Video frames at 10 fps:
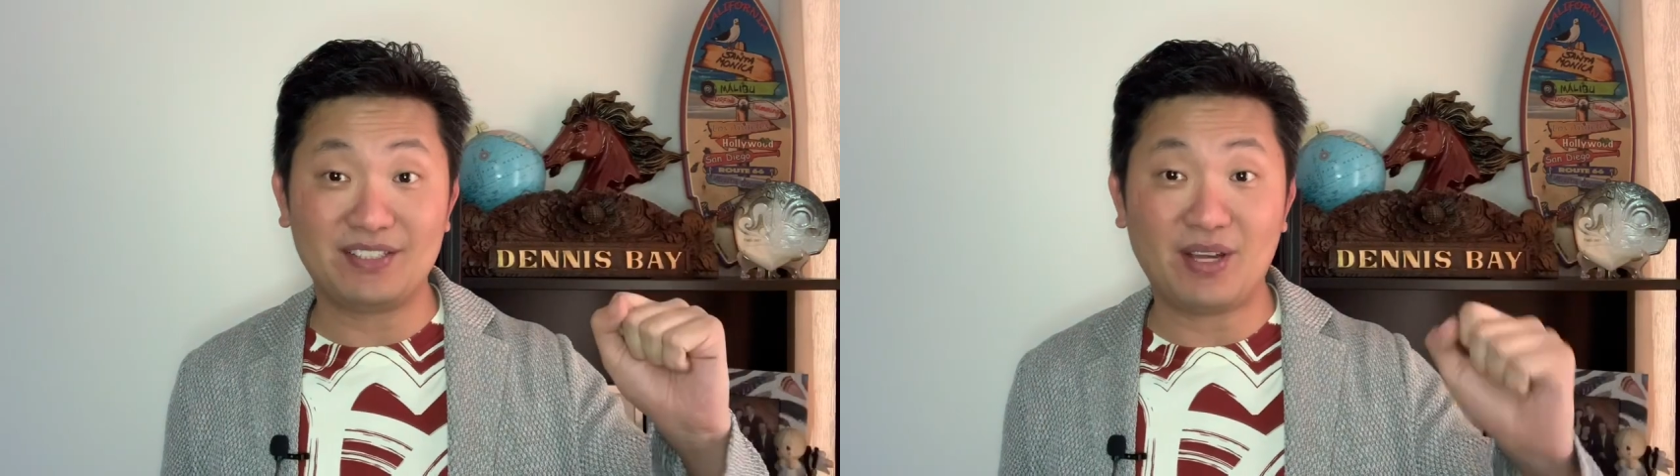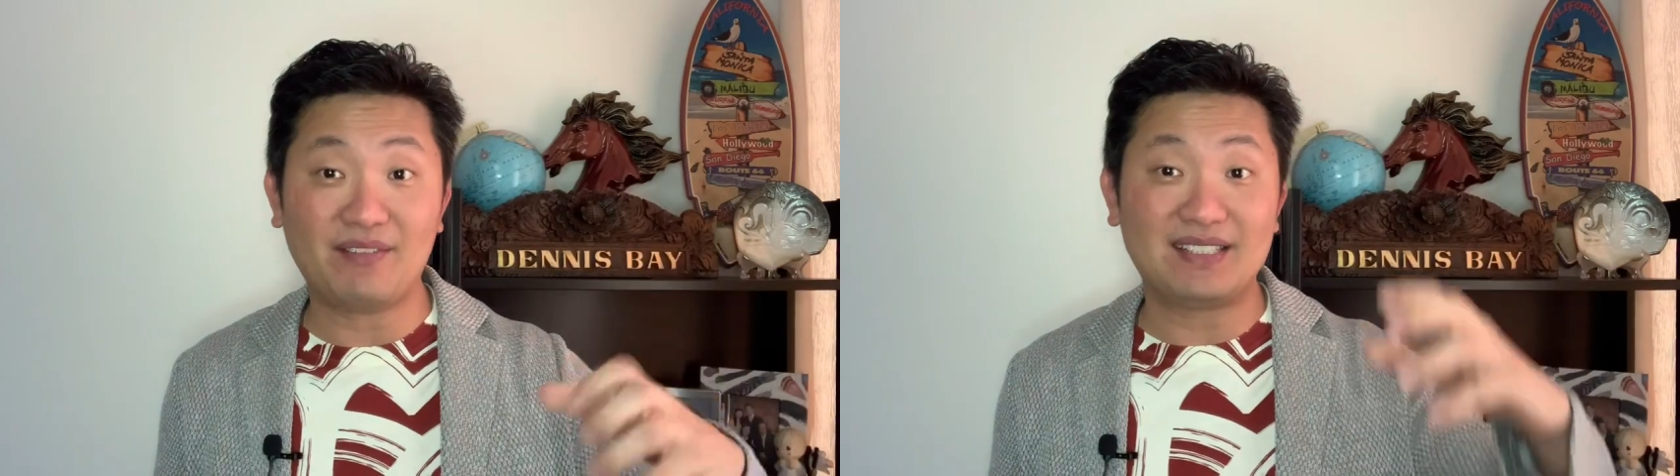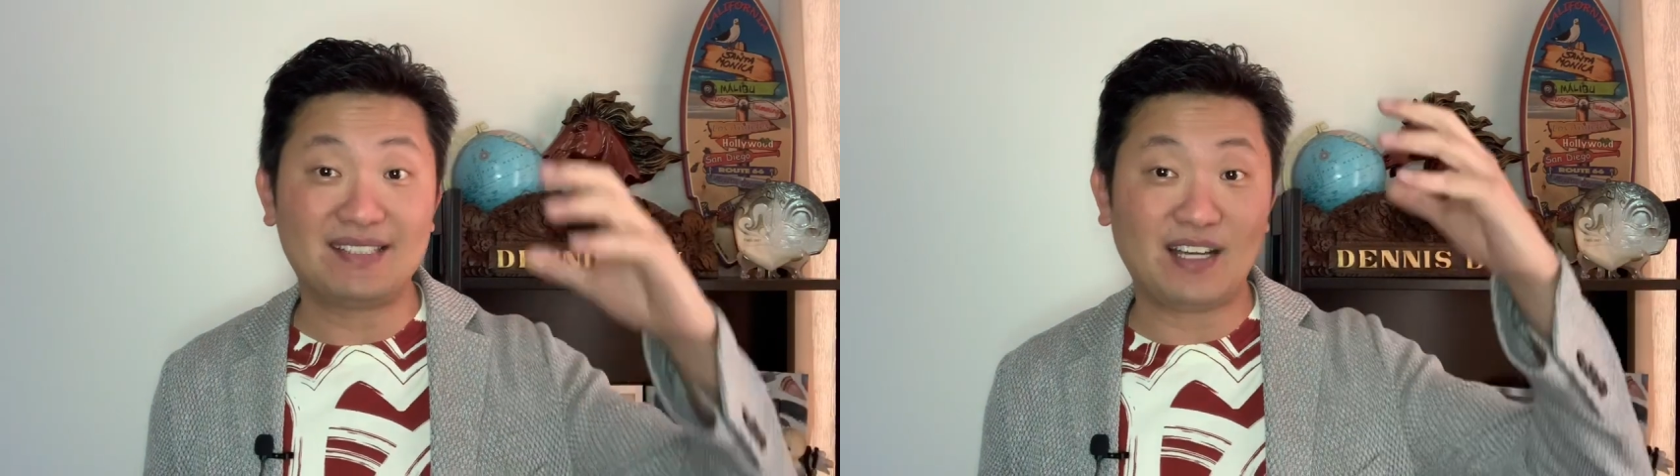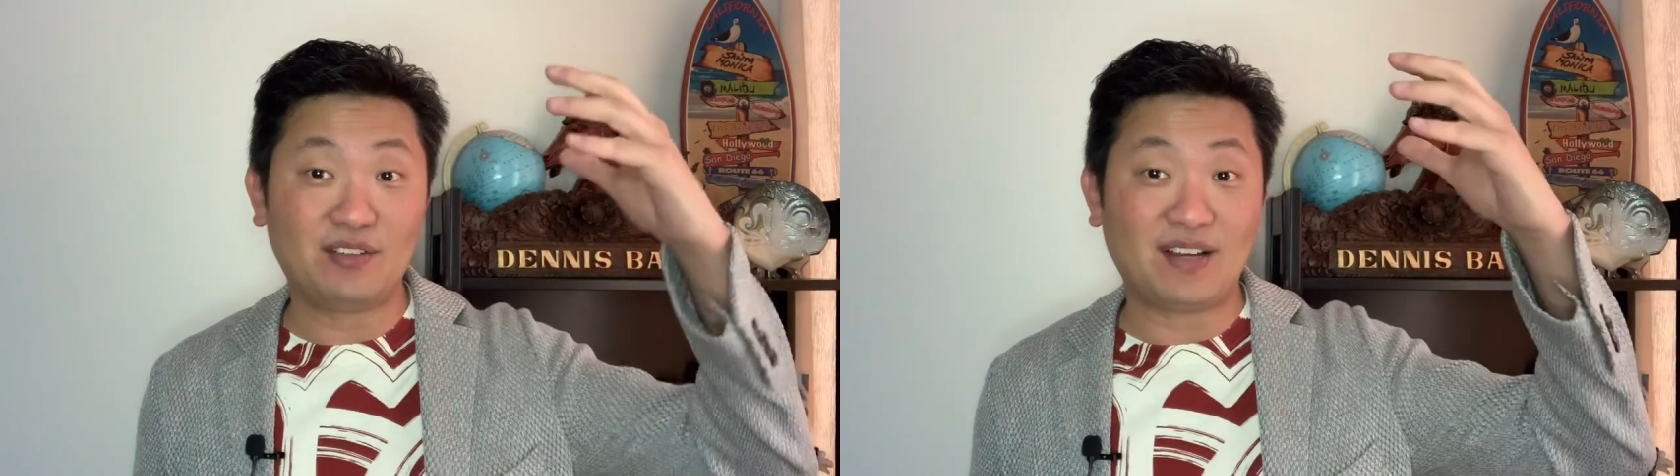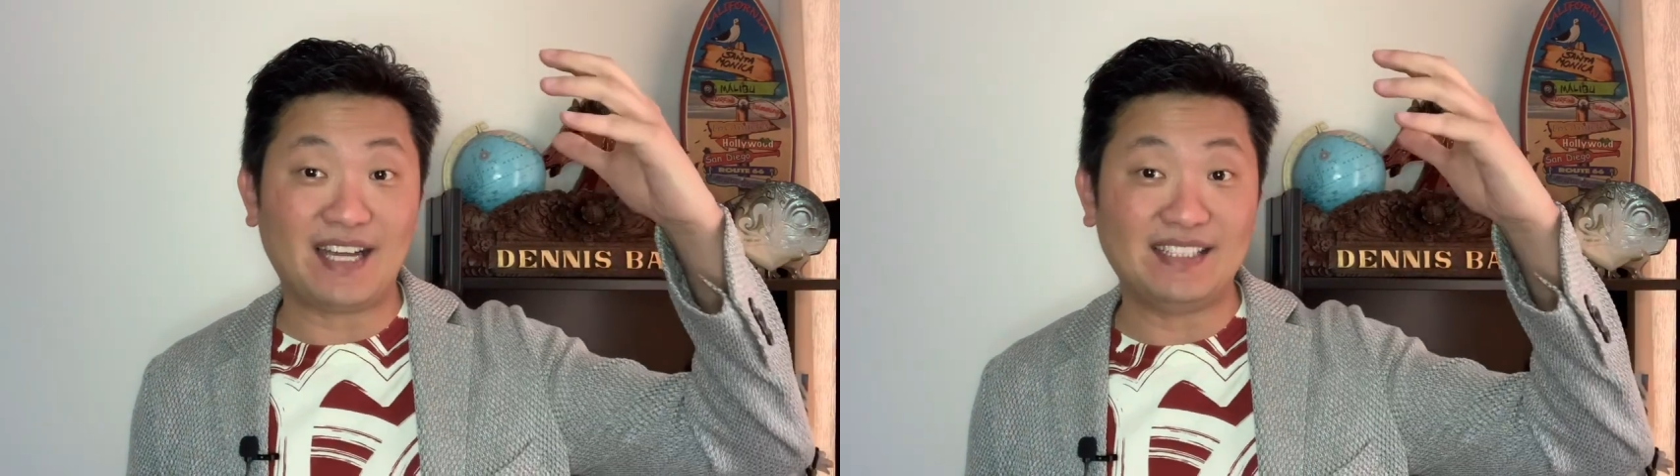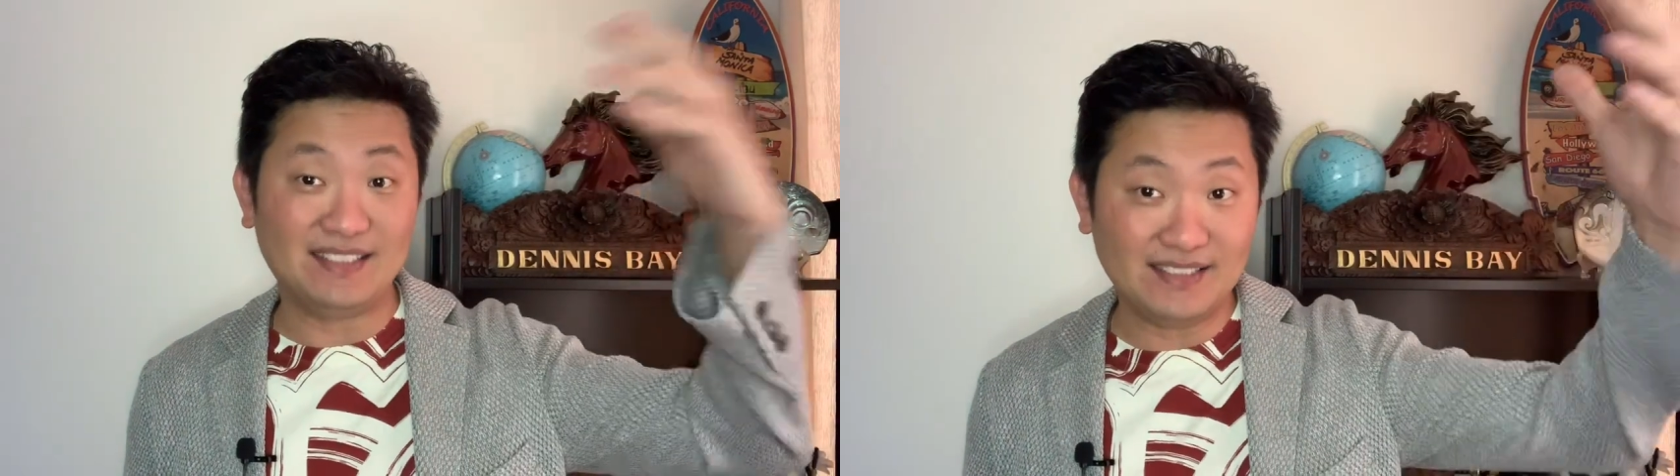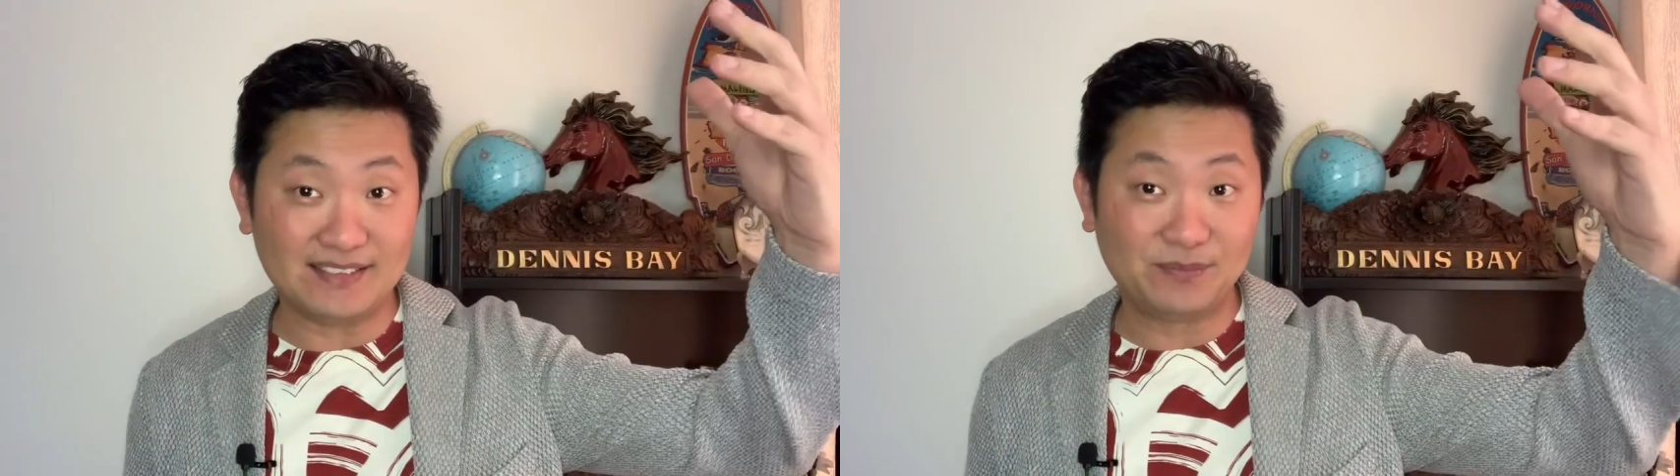You have a self-ideal.